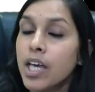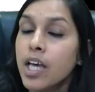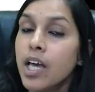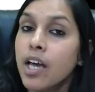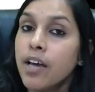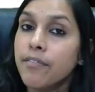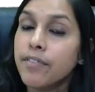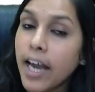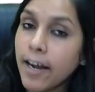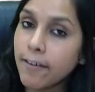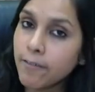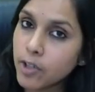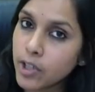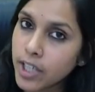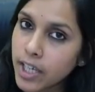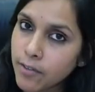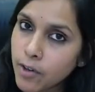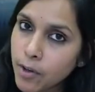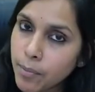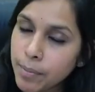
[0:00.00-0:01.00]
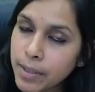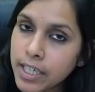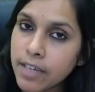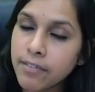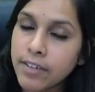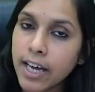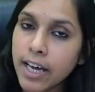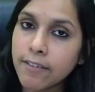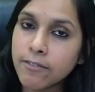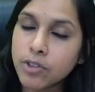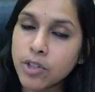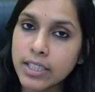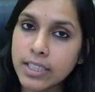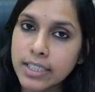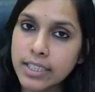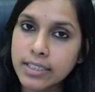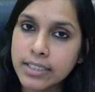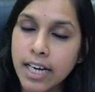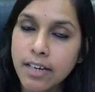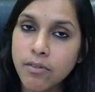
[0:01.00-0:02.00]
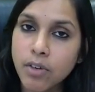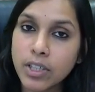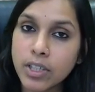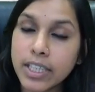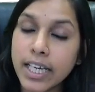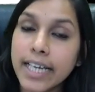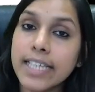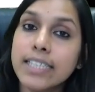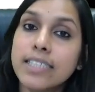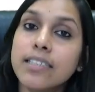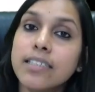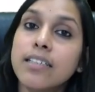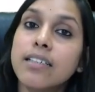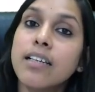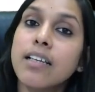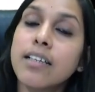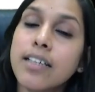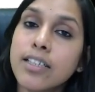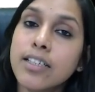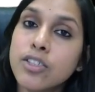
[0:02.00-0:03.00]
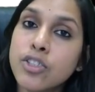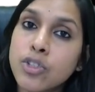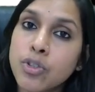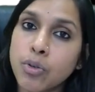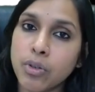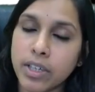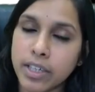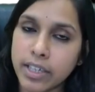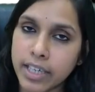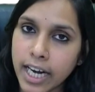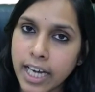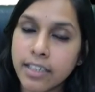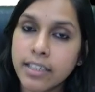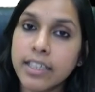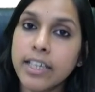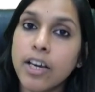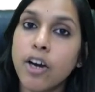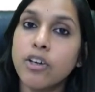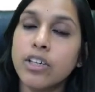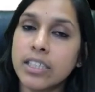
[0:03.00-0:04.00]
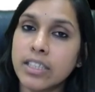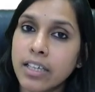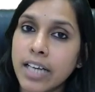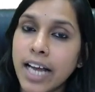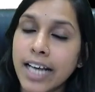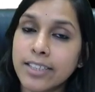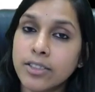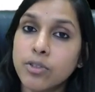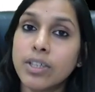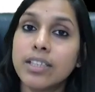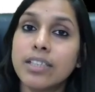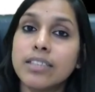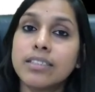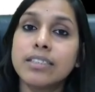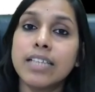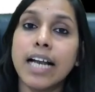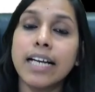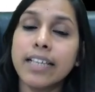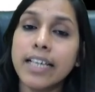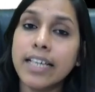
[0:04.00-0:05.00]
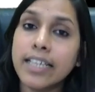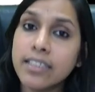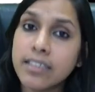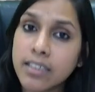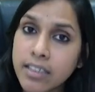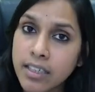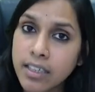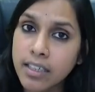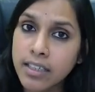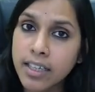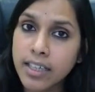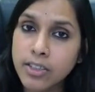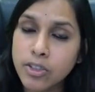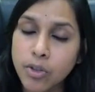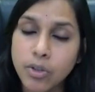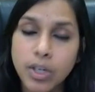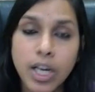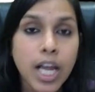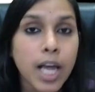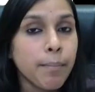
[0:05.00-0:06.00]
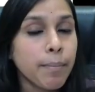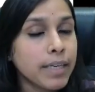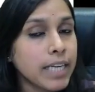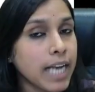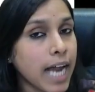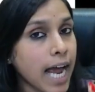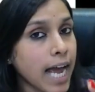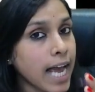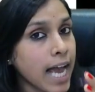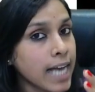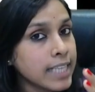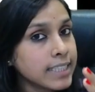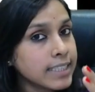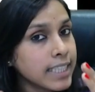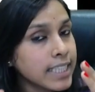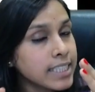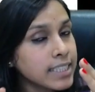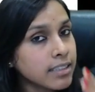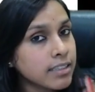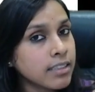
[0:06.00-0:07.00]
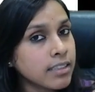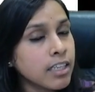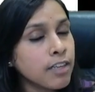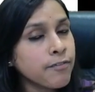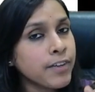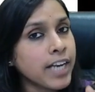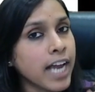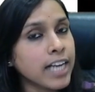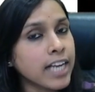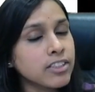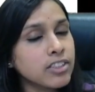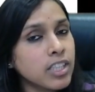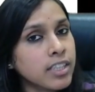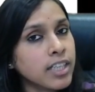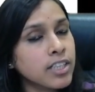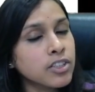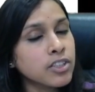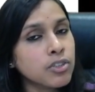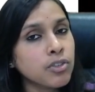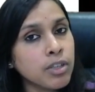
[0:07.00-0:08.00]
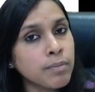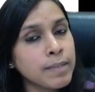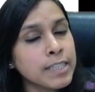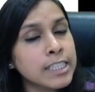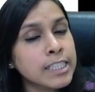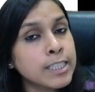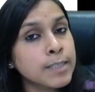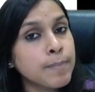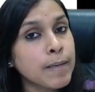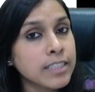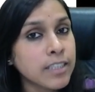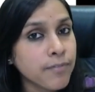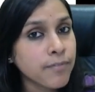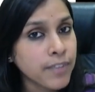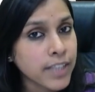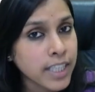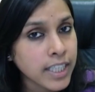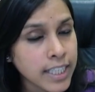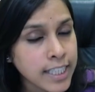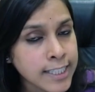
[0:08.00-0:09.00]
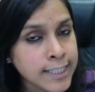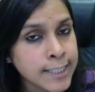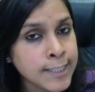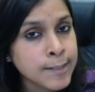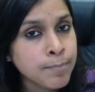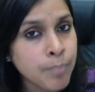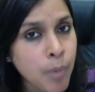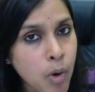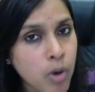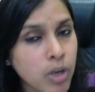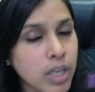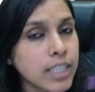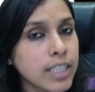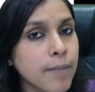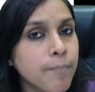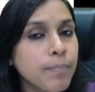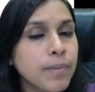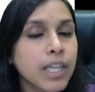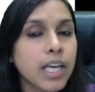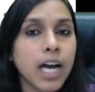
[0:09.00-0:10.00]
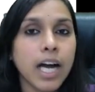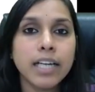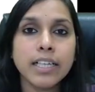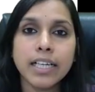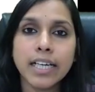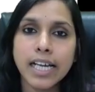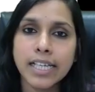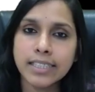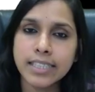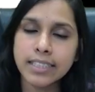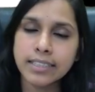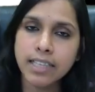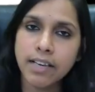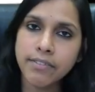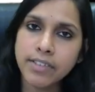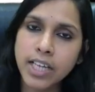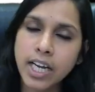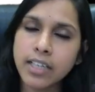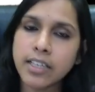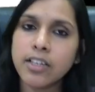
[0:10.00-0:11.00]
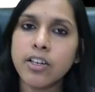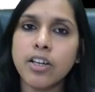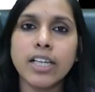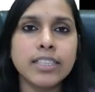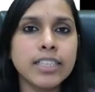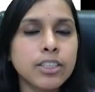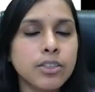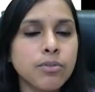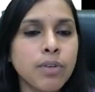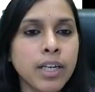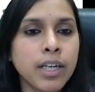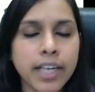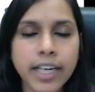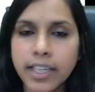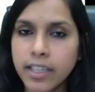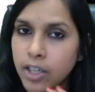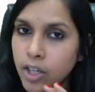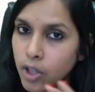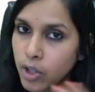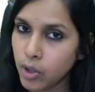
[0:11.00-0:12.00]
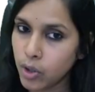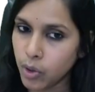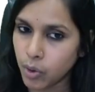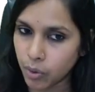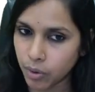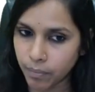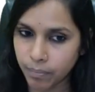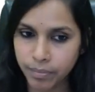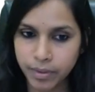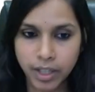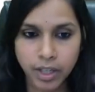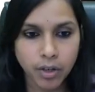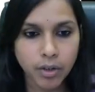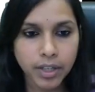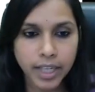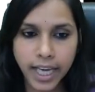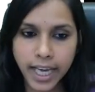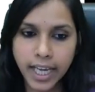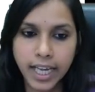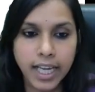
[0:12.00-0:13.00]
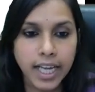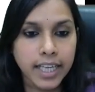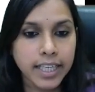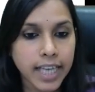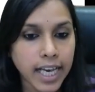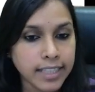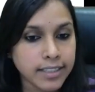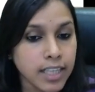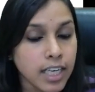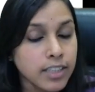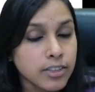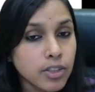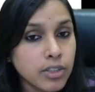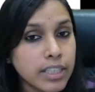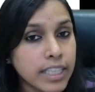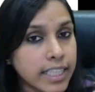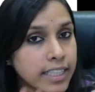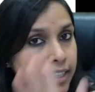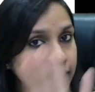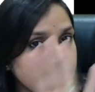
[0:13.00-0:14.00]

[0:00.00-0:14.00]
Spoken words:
we have to give opinion, we have to understand what the internal control, right? The auditor has to understand the internal control. But has internal financial control been specifically spoken under SA 700 or SA 200? No. Okay, yes. So neither